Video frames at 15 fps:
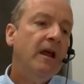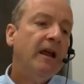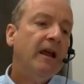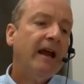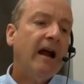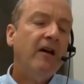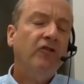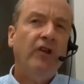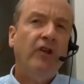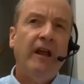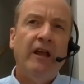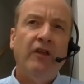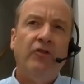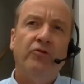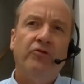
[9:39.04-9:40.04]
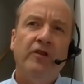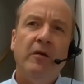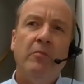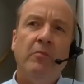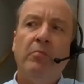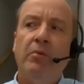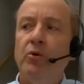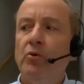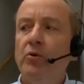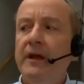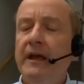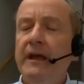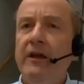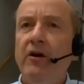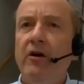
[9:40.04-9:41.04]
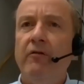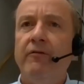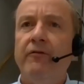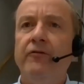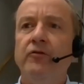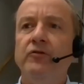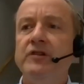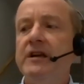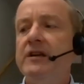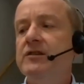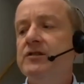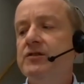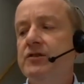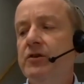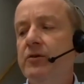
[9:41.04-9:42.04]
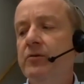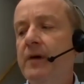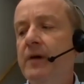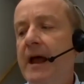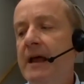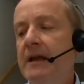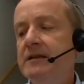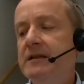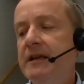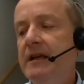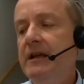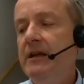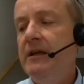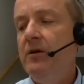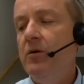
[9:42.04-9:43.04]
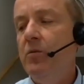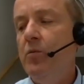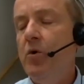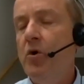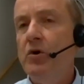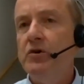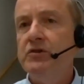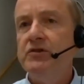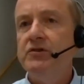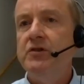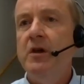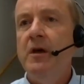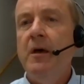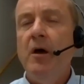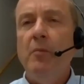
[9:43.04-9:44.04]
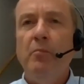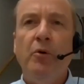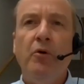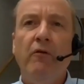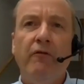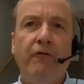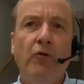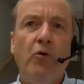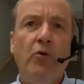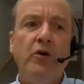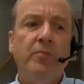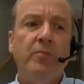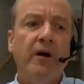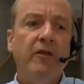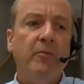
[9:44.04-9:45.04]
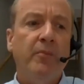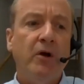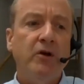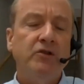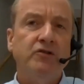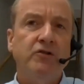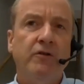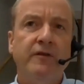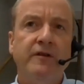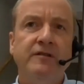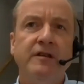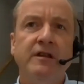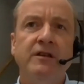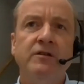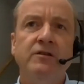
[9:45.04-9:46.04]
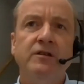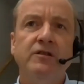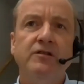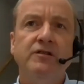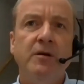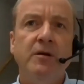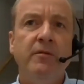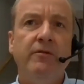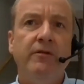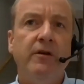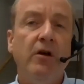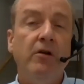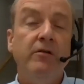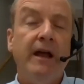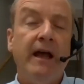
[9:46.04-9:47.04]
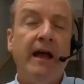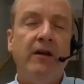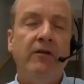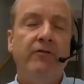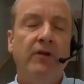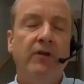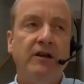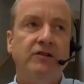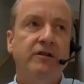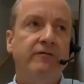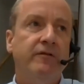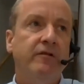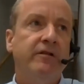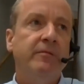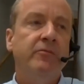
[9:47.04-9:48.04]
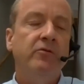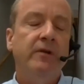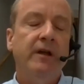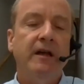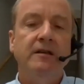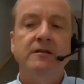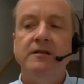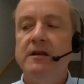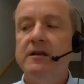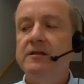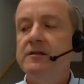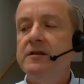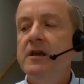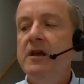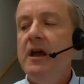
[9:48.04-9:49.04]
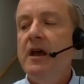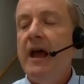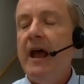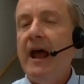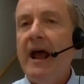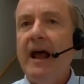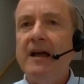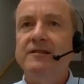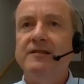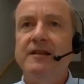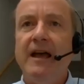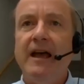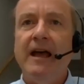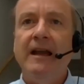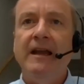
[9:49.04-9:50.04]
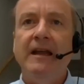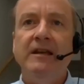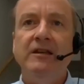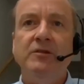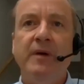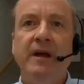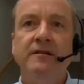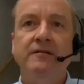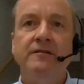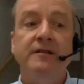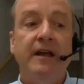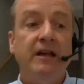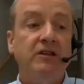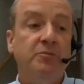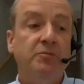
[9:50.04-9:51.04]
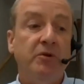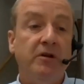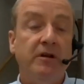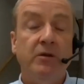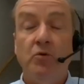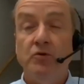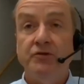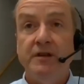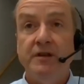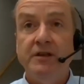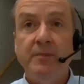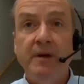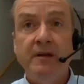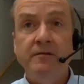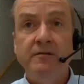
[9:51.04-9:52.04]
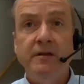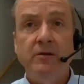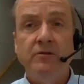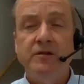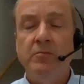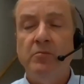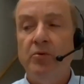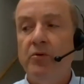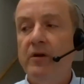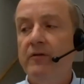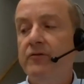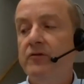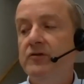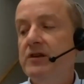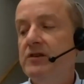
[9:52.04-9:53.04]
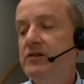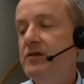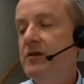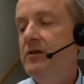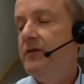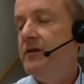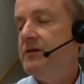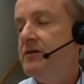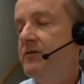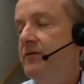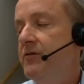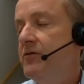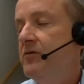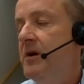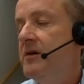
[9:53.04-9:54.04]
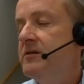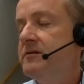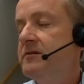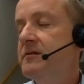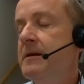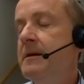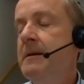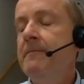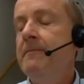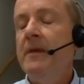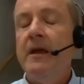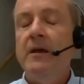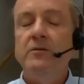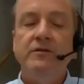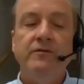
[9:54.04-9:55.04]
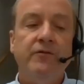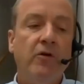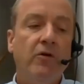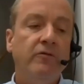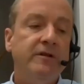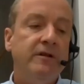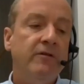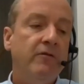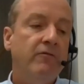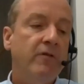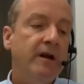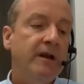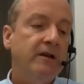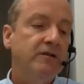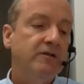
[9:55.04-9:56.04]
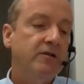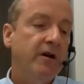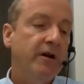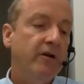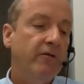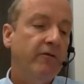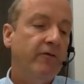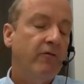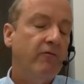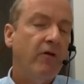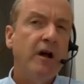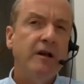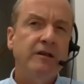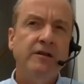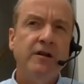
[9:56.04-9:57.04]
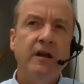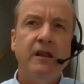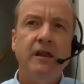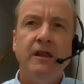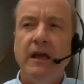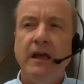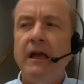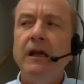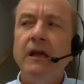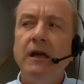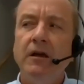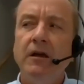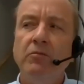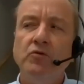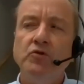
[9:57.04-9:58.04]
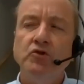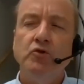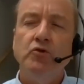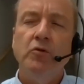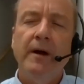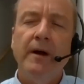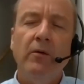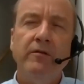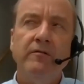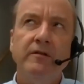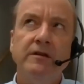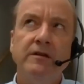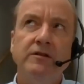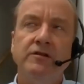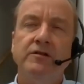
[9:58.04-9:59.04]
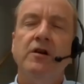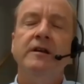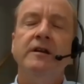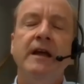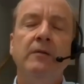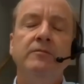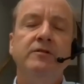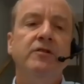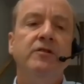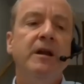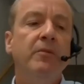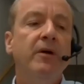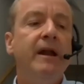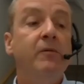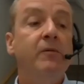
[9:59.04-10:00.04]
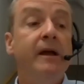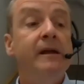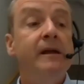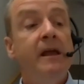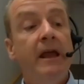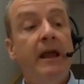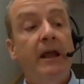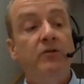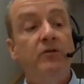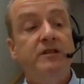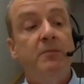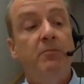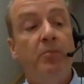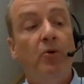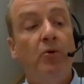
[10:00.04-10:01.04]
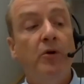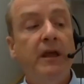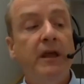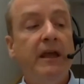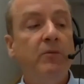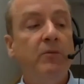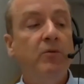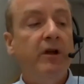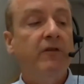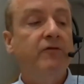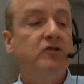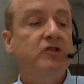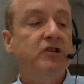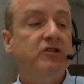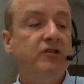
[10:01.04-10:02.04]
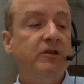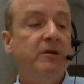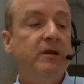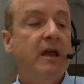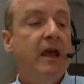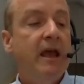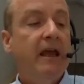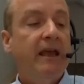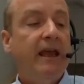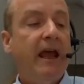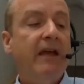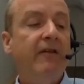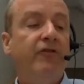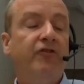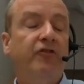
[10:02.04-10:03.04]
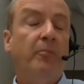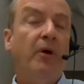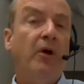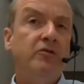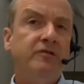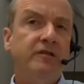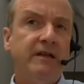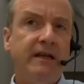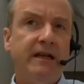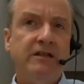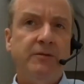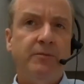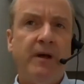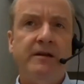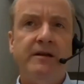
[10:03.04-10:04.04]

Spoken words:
Gareth Jenkins was an employee of Fujitsu, and he was put forward by the Post Office in some of the, only a handful actually, of the criminal cases as an independent expert. He wasn't independent, he was an employee of Fujitsu first and foremost. He was involved in the running design of Horizon, I think. I'm not sure about whether he helped design it, but anyway, he was an employee working for Fujitsu, gave supposedly independent